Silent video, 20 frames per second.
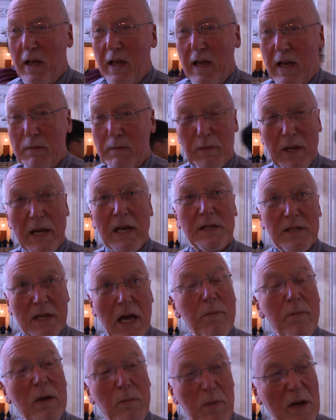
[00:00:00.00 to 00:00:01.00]
it, it's
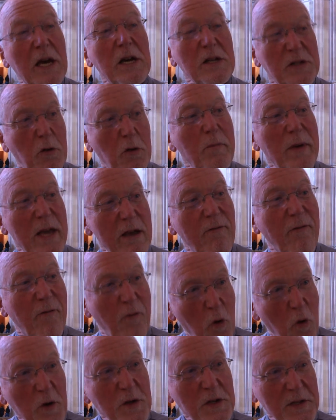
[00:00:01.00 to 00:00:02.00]
coming because they're being
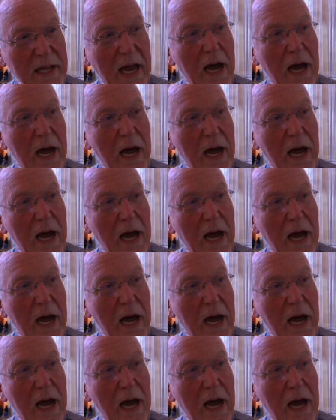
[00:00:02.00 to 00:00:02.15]
forced